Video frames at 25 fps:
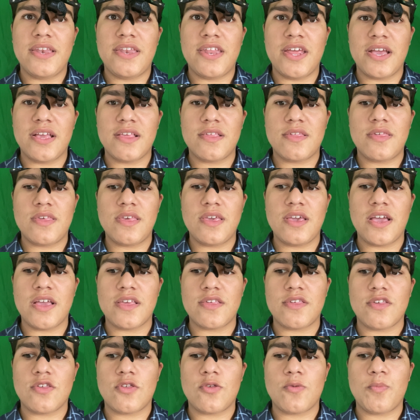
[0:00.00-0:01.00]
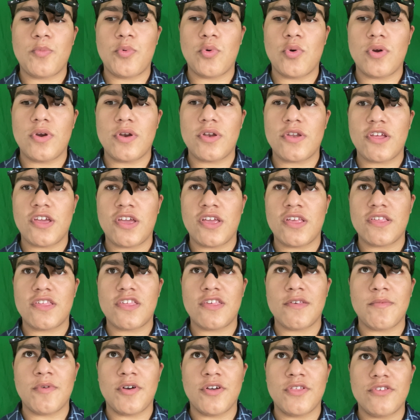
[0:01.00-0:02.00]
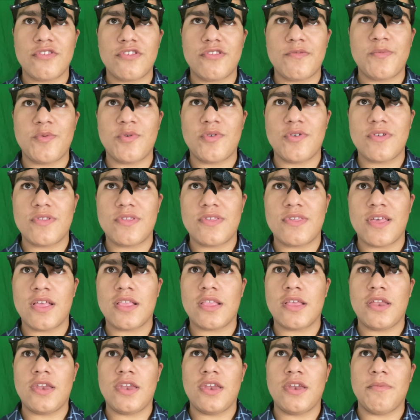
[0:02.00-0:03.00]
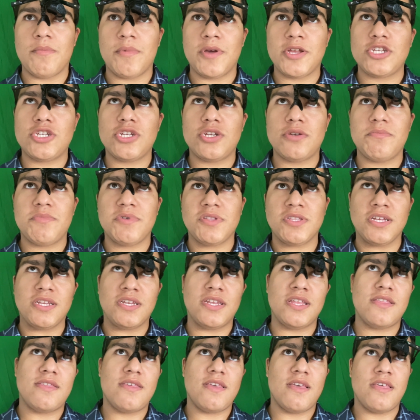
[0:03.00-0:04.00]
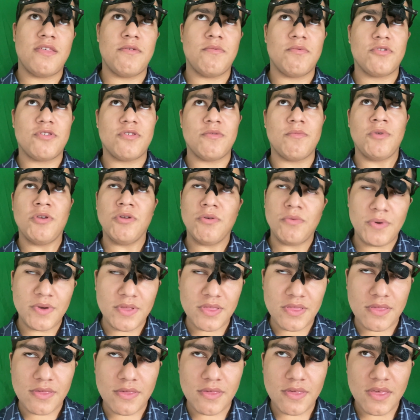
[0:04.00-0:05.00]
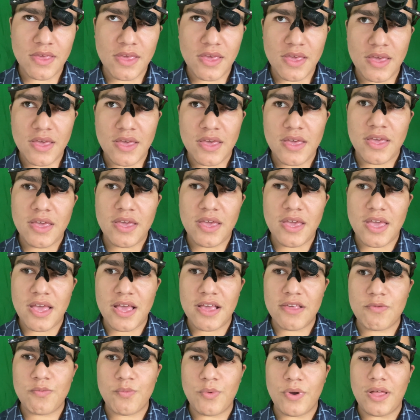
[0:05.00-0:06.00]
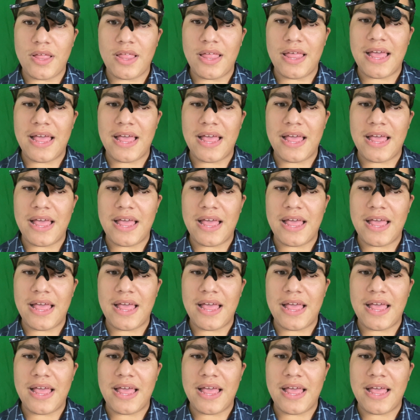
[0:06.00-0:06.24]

dancing as a sport and some other sports that they didn't mention, but they did say there were some new ones. As well